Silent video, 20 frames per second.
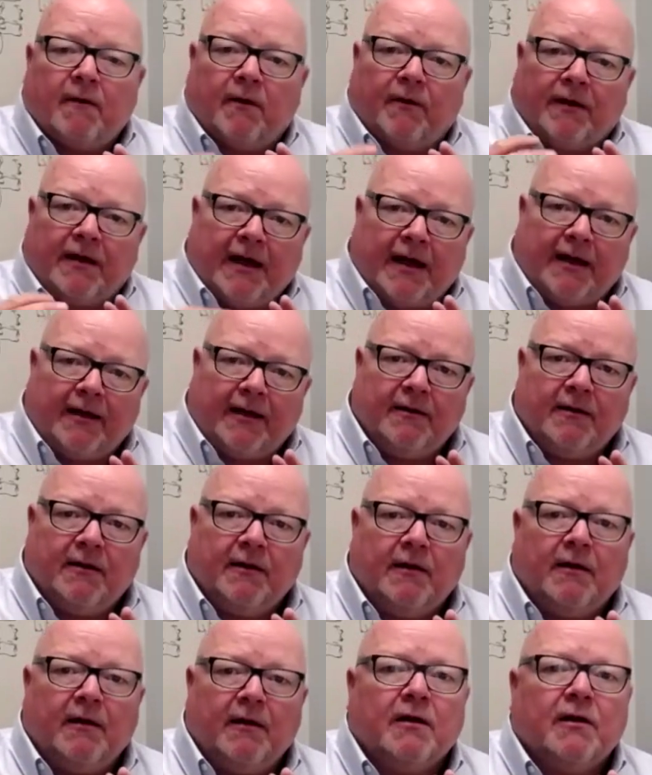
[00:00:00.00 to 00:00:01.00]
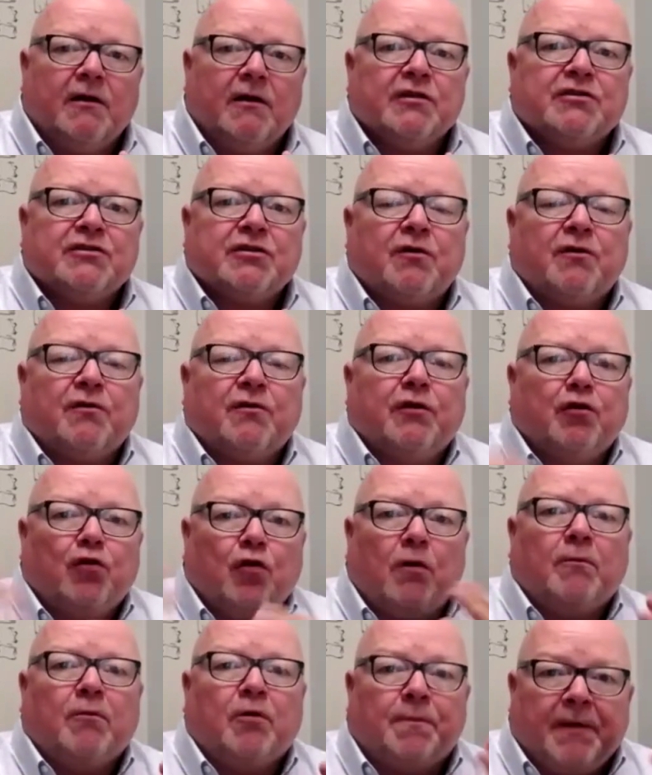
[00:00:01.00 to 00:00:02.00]
Okay. So the
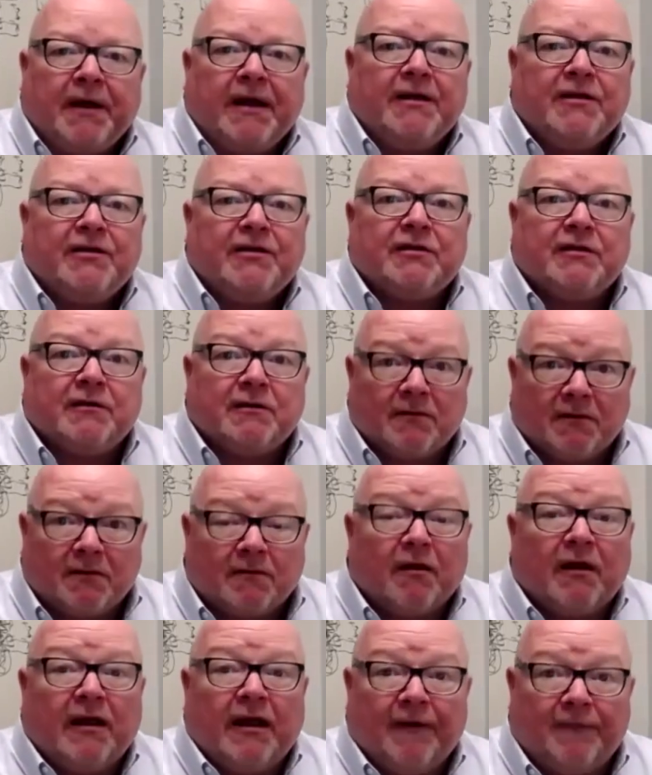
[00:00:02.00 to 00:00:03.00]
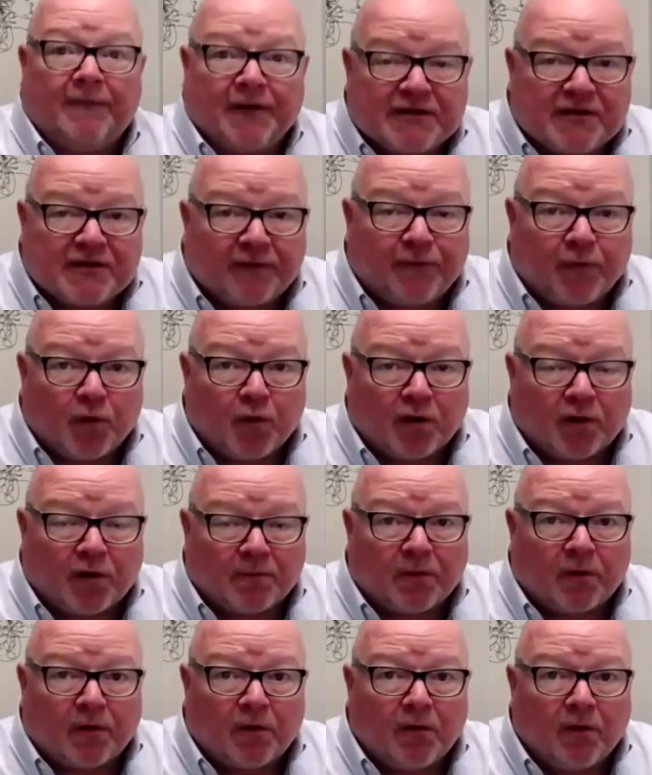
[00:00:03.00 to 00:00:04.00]
normal patient, if it's
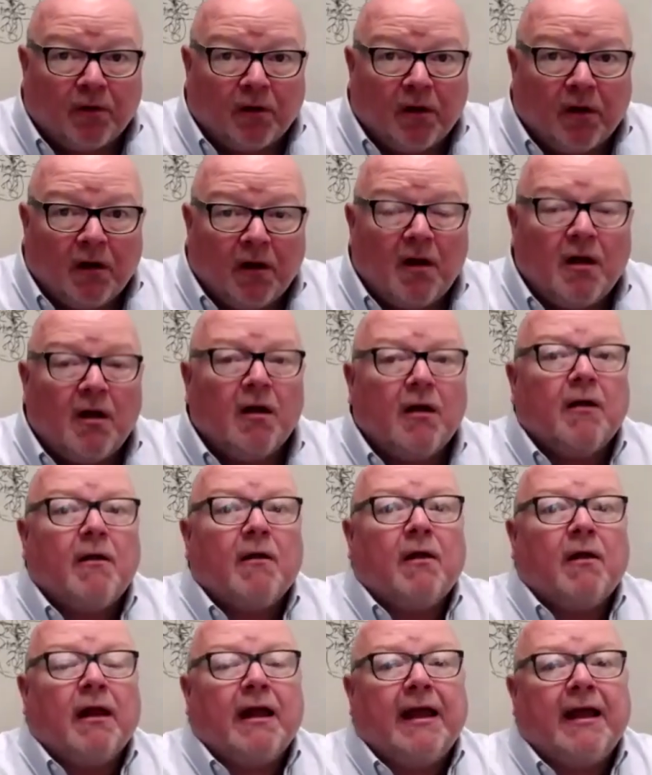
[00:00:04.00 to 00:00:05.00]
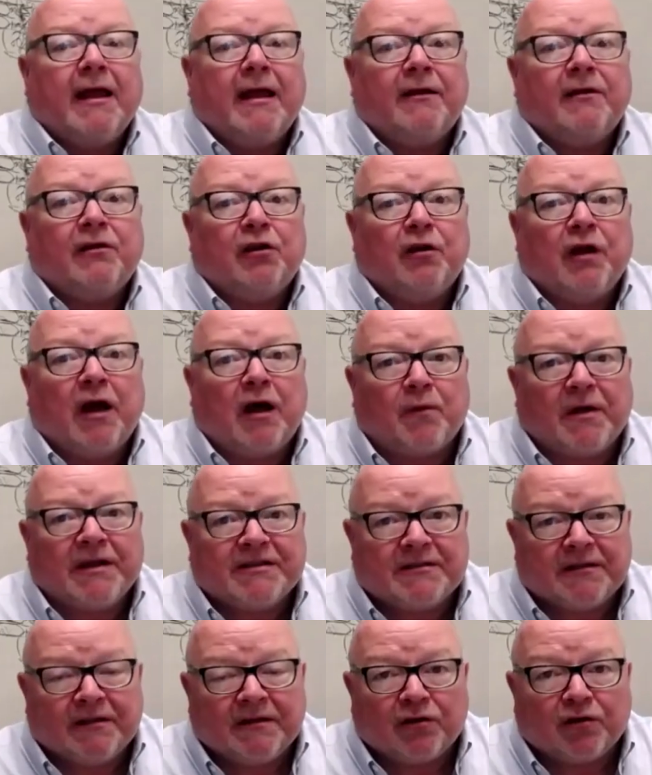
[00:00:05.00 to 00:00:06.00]
affordable and you're not
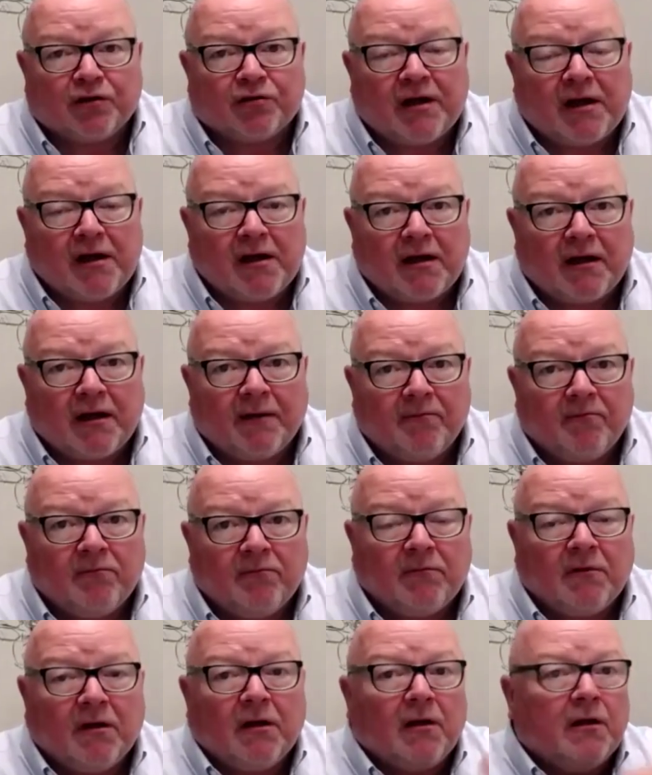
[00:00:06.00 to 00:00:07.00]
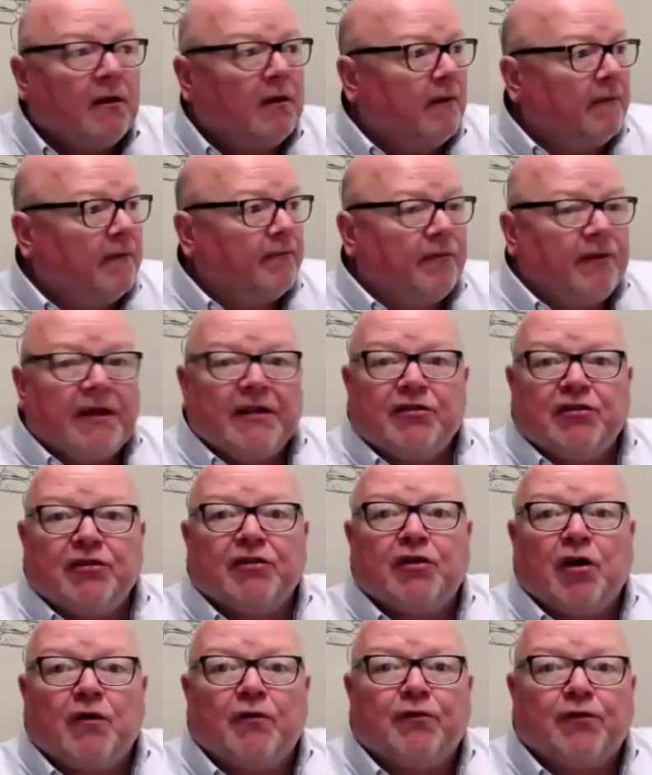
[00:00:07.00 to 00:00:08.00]
wasting their time, they
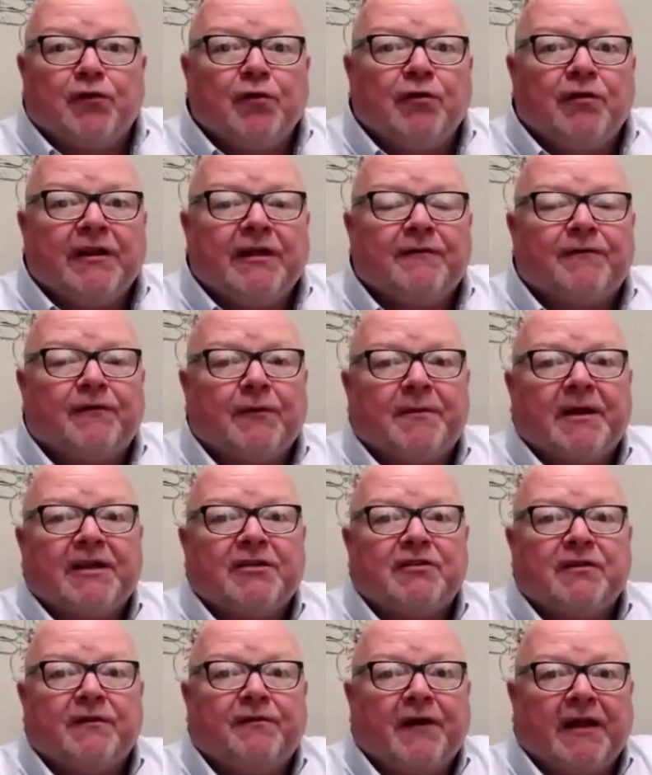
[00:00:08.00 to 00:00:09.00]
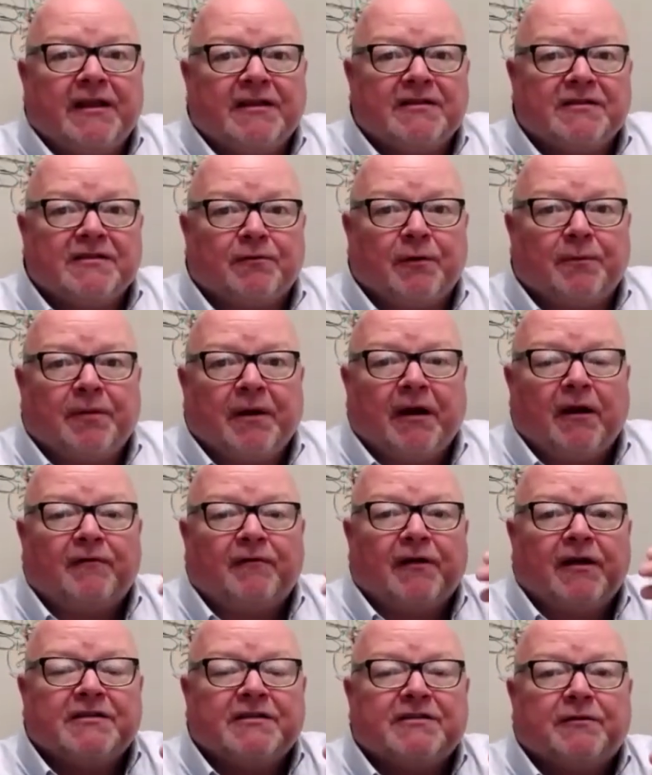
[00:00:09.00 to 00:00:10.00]
should go through the inflammation phase, the repair
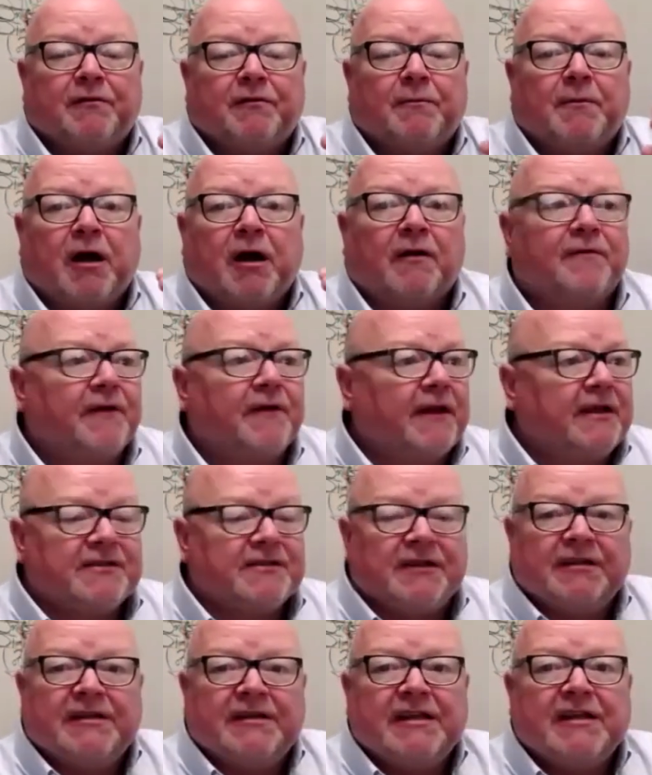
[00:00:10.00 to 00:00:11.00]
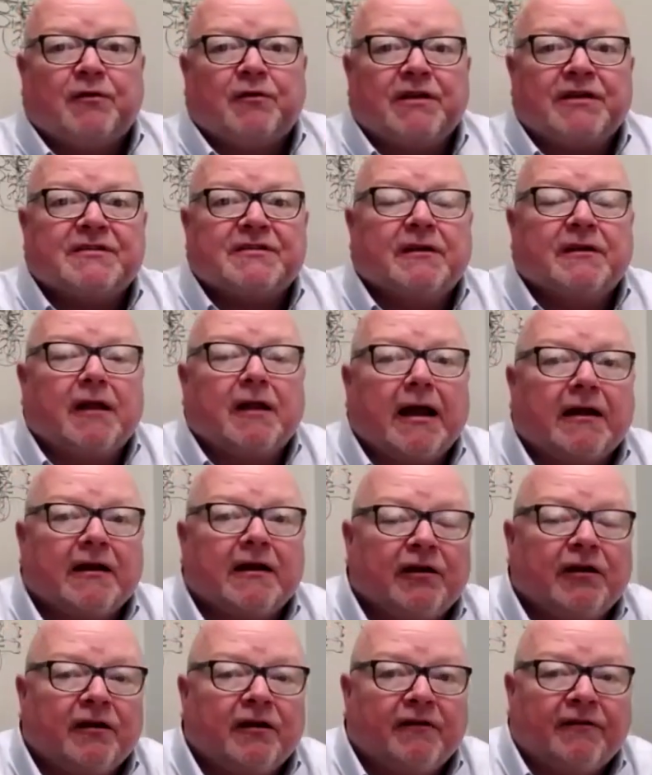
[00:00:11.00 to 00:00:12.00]
phase, the remodel phase to decrease the
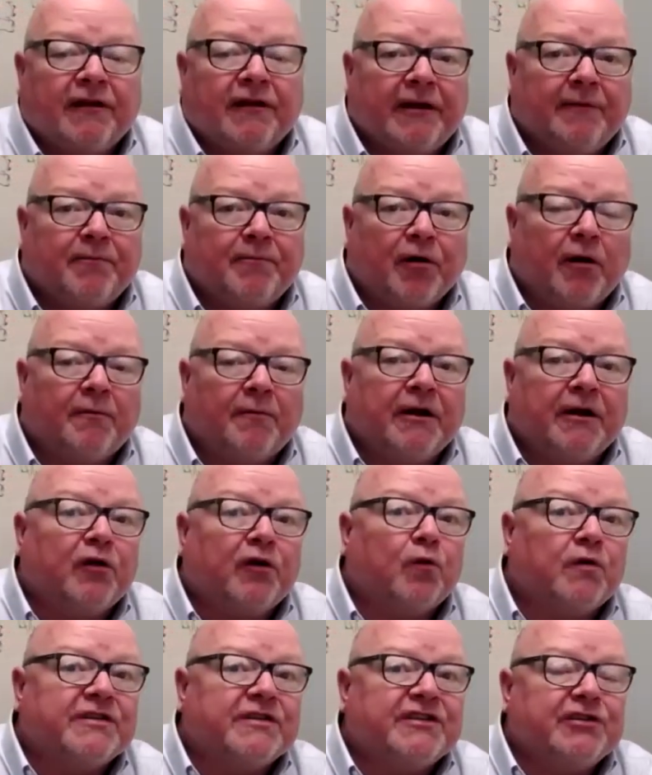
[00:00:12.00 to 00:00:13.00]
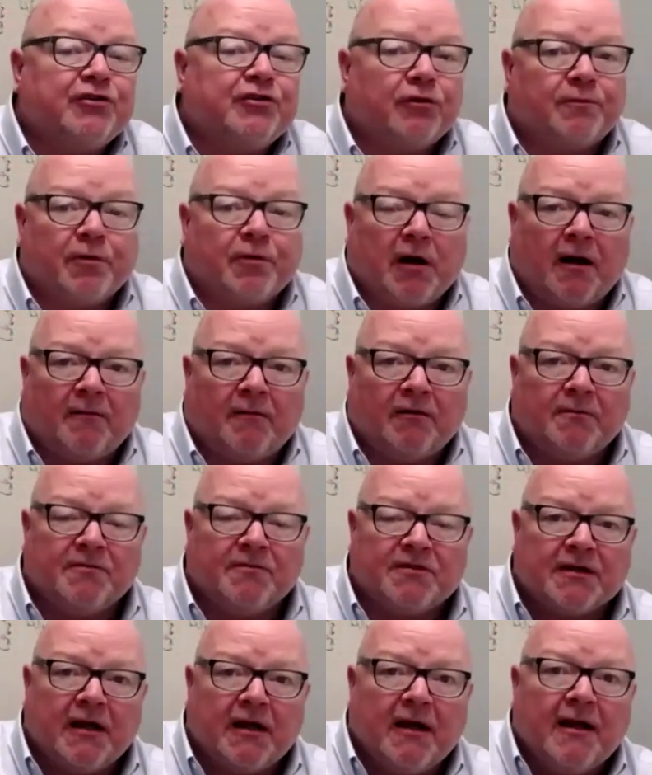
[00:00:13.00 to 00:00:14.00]
likelihood of any permanent residual
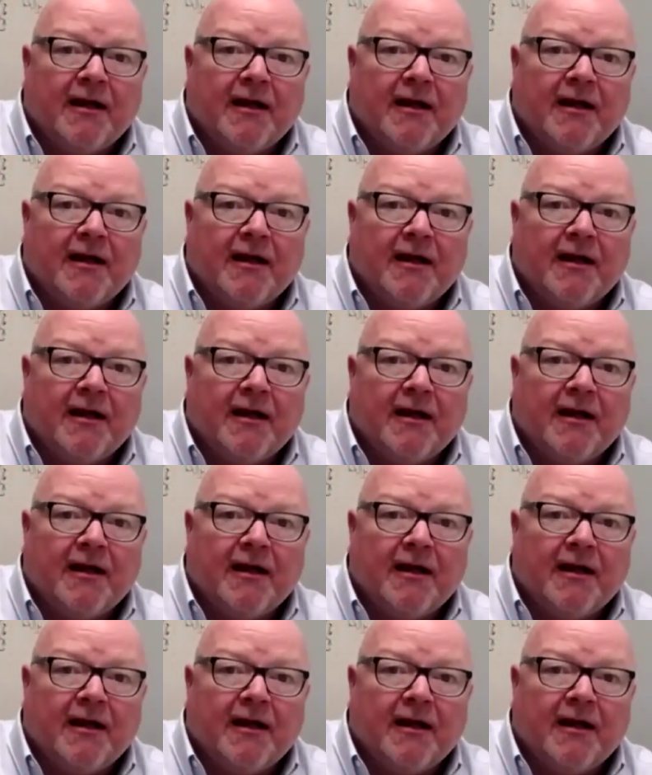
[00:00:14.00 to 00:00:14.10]
problems,